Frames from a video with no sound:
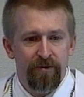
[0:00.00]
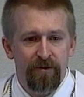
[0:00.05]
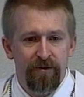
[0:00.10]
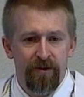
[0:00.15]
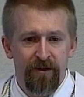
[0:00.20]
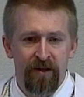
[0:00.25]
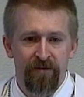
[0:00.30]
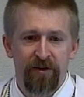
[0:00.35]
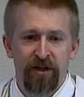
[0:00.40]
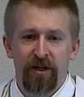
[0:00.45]

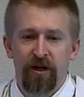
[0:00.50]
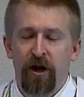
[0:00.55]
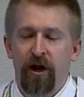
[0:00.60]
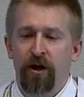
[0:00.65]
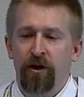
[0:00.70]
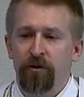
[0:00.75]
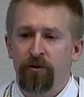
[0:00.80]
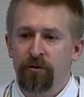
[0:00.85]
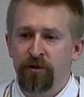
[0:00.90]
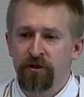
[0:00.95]
living our
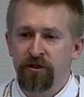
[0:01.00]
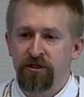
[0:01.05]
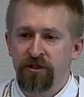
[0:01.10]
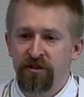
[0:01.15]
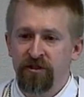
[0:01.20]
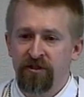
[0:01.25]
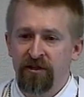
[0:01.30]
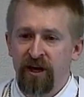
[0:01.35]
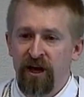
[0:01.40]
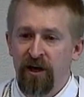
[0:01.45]
Christian
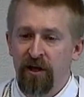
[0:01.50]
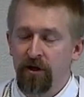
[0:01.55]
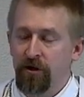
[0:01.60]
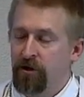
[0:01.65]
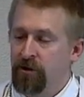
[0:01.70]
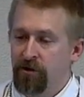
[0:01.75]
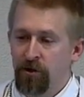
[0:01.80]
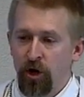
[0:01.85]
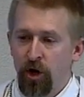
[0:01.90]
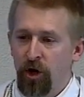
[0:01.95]

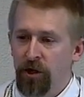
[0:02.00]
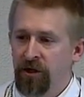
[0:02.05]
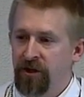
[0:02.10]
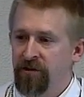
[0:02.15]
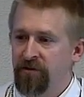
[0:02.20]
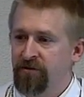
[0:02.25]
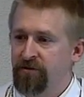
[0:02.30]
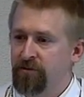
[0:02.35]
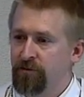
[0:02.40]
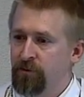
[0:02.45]

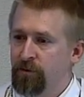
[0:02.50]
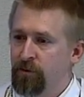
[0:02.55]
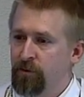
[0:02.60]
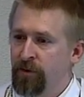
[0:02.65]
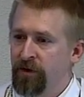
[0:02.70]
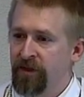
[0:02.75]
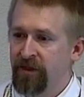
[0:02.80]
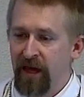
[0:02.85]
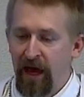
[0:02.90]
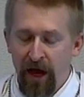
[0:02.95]
callings
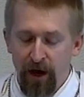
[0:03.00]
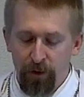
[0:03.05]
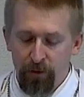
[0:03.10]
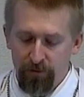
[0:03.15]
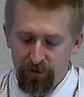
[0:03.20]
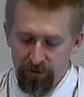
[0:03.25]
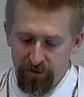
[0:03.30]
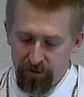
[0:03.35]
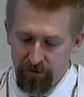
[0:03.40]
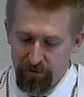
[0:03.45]

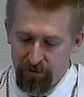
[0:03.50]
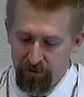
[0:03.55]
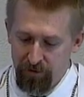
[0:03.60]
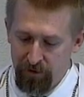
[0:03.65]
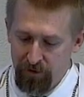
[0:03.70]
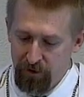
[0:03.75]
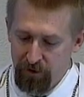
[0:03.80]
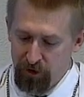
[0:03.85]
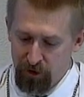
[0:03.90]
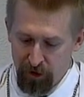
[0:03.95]
without
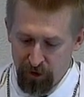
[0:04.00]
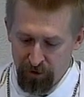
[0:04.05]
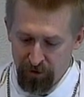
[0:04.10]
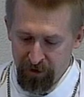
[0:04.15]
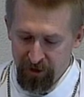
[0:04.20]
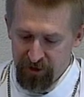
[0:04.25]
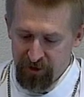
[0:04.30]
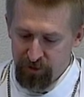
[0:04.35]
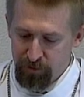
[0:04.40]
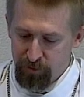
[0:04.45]

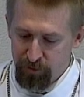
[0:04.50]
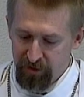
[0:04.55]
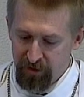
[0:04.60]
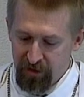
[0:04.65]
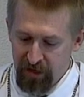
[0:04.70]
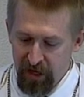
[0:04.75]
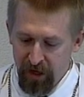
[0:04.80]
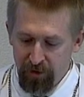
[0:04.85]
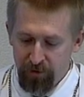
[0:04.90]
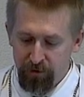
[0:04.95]
courage,
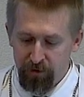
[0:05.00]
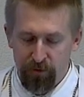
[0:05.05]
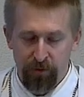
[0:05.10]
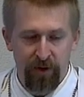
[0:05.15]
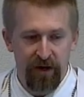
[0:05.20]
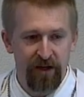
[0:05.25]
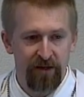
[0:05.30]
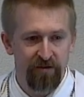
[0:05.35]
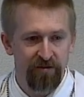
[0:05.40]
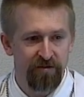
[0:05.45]
without
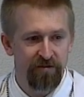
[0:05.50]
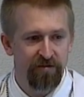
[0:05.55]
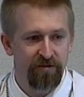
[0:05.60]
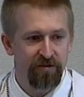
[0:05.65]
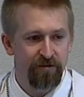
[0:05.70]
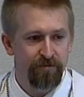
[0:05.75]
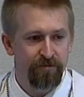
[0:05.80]
grace,